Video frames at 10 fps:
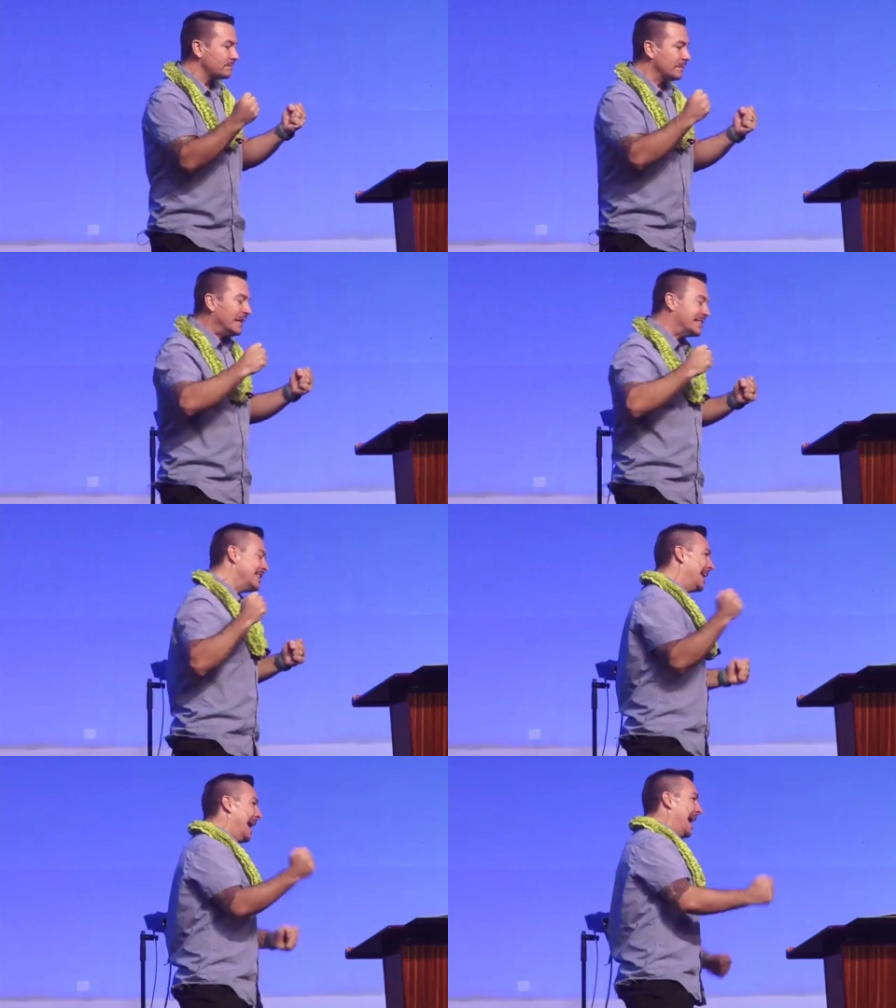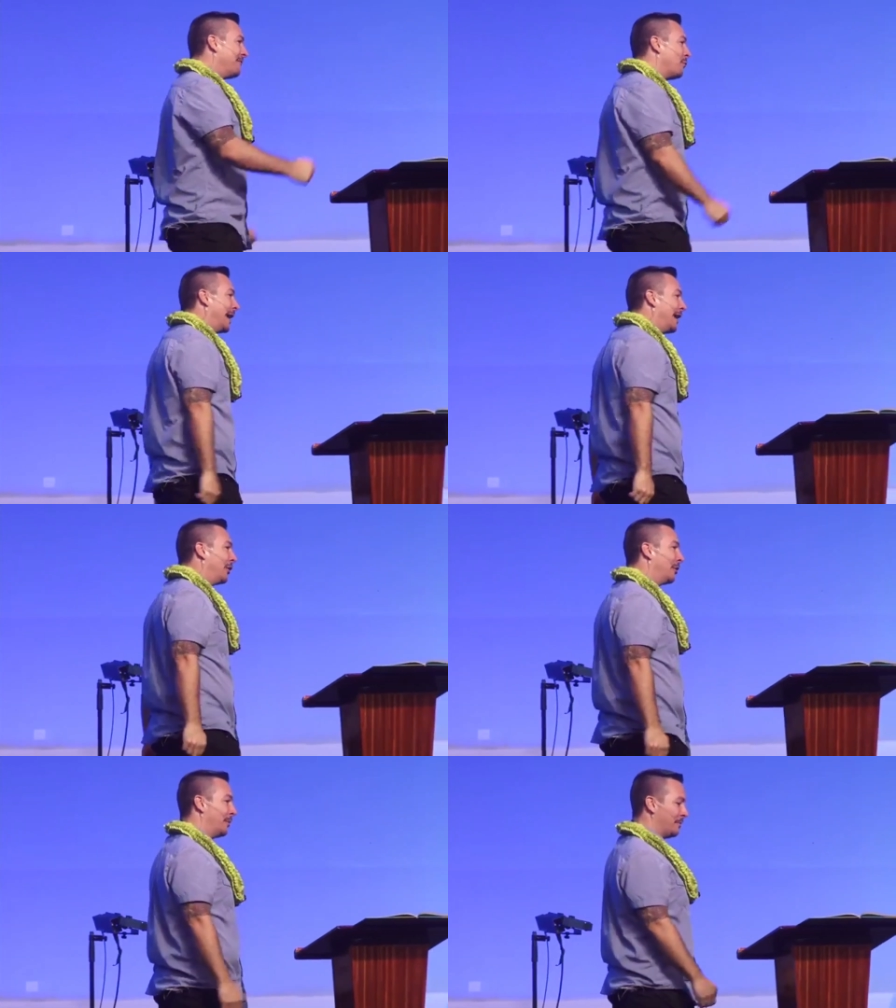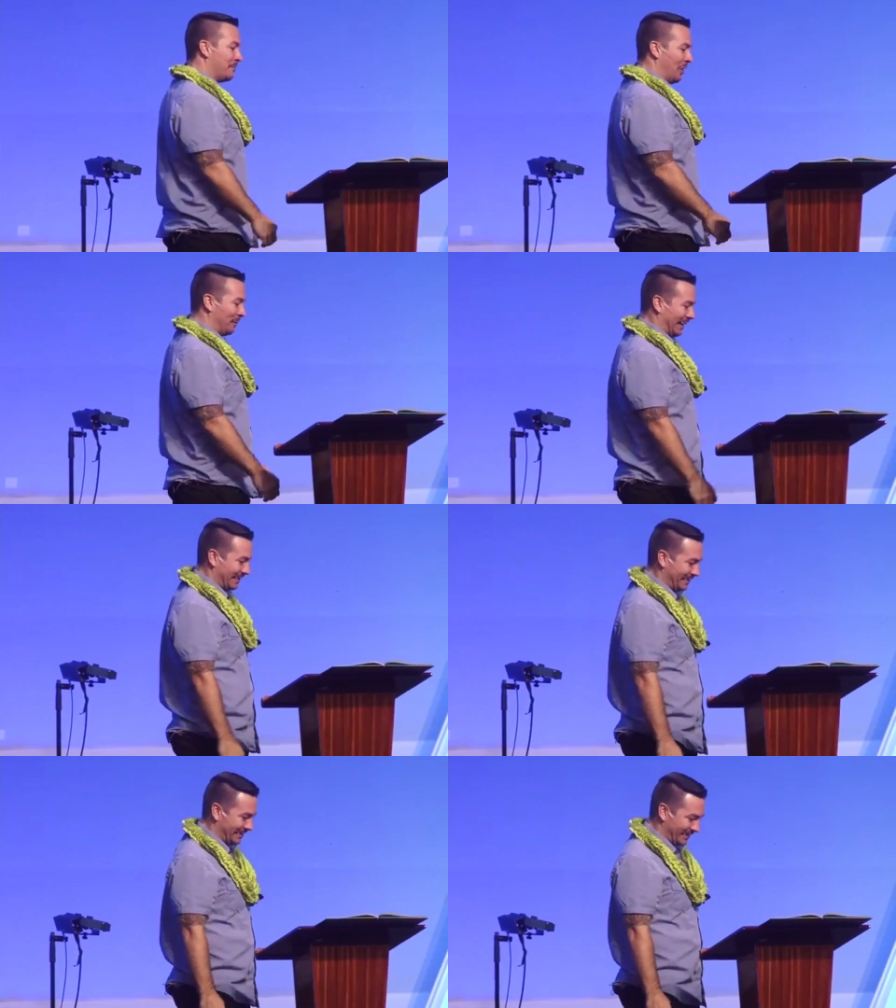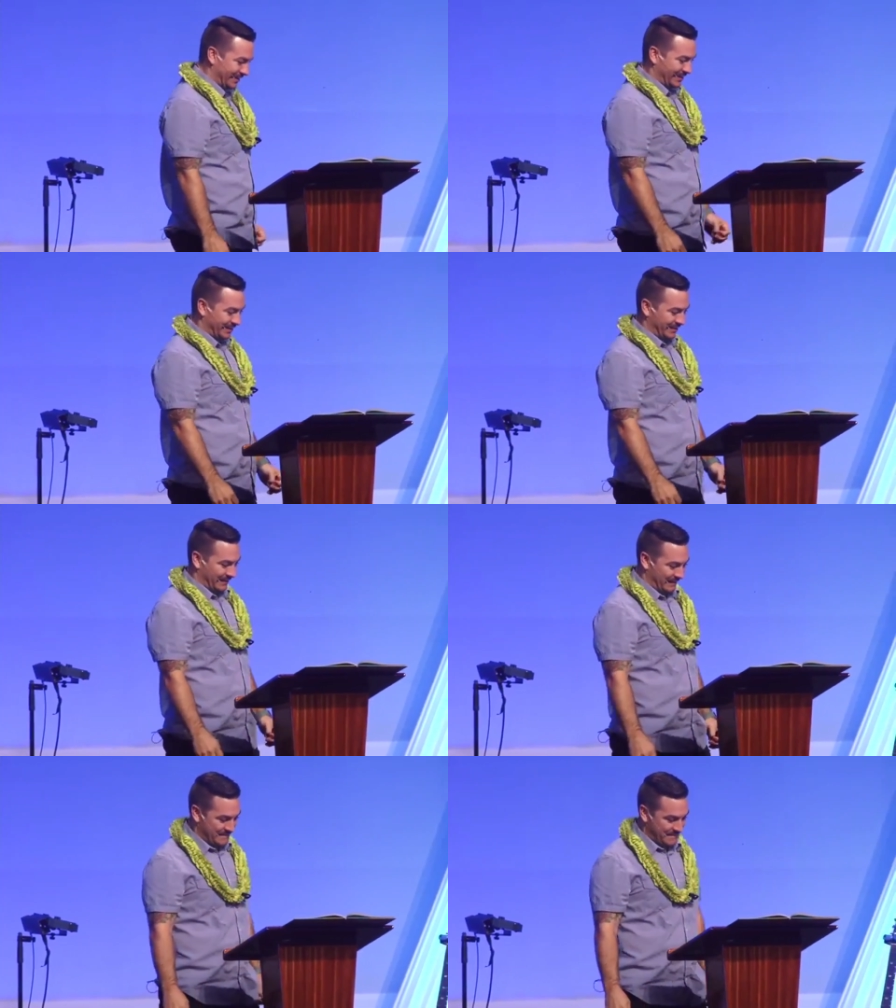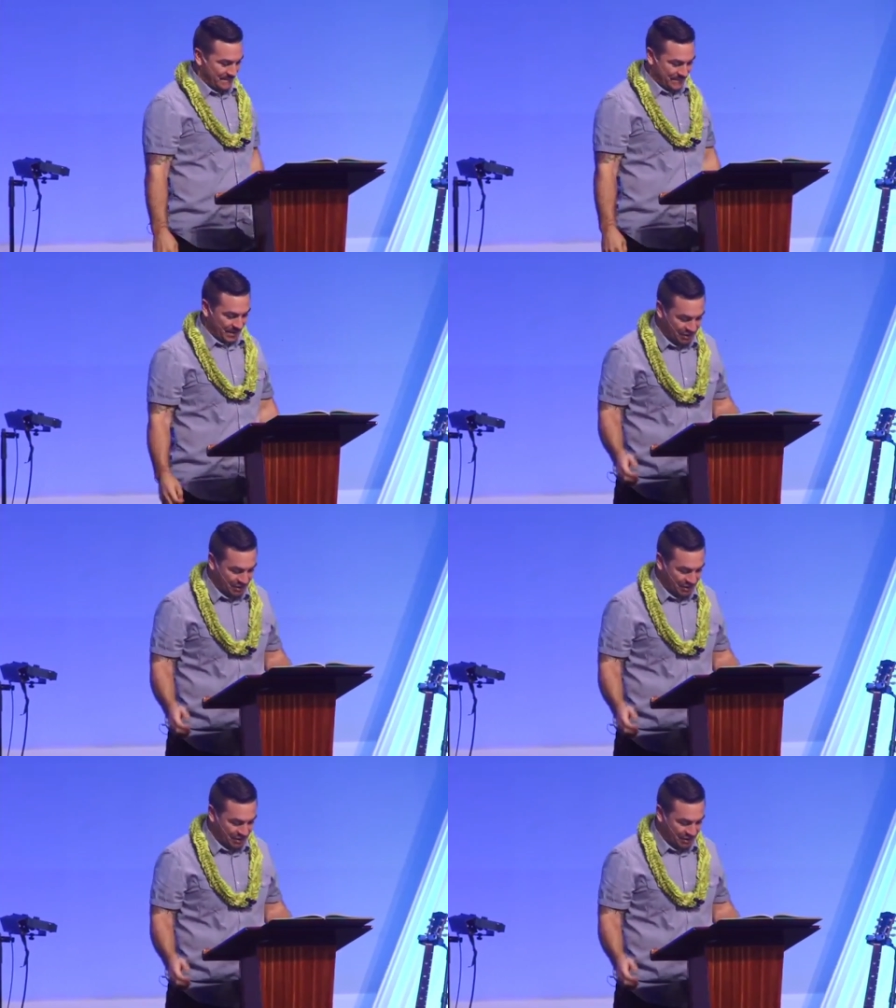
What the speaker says: It's not a halfway Herbert moment. It's